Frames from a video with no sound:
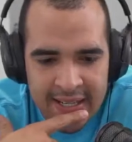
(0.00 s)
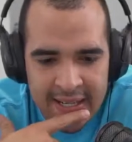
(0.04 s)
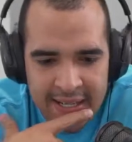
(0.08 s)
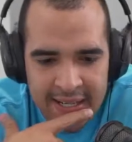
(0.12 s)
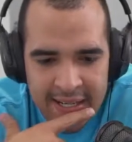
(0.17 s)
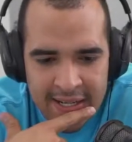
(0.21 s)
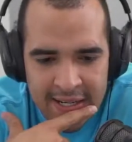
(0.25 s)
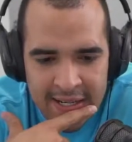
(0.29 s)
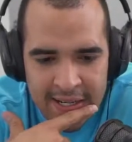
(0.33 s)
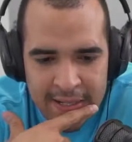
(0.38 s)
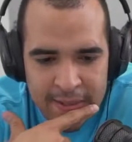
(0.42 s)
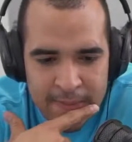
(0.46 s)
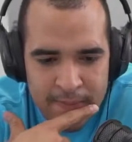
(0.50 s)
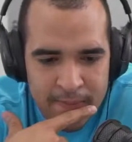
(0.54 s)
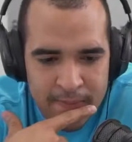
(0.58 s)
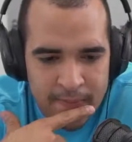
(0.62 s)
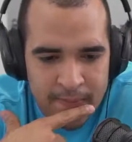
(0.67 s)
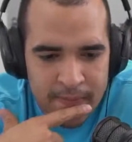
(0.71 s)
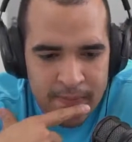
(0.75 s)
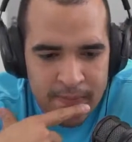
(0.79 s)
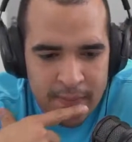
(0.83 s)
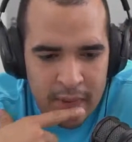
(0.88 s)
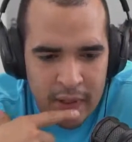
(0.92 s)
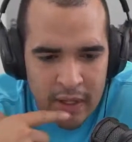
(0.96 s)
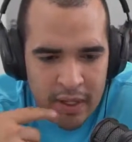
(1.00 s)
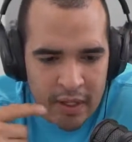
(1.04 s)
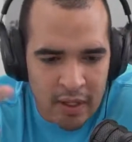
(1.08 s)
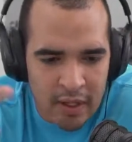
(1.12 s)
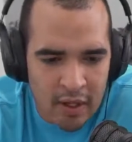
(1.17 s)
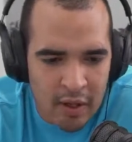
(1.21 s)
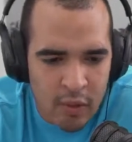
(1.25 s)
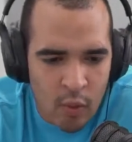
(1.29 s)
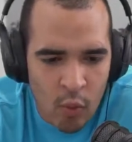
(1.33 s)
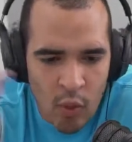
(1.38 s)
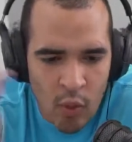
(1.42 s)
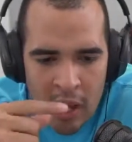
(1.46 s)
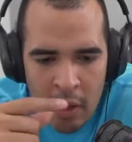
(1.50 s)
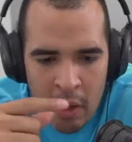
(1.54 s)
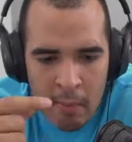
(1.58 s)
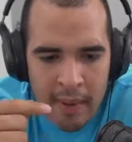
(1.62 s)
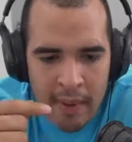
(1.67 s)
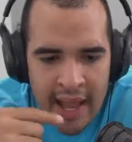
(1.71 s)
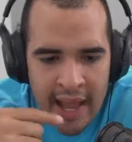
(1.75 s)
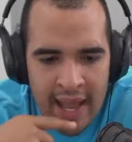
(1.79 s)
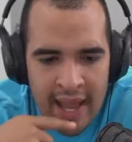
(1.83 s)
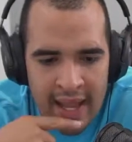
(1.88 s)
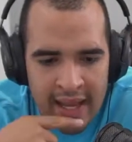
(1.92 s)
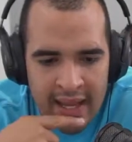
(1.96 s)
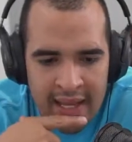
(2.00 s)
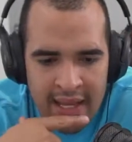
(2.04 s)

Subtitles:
A while back,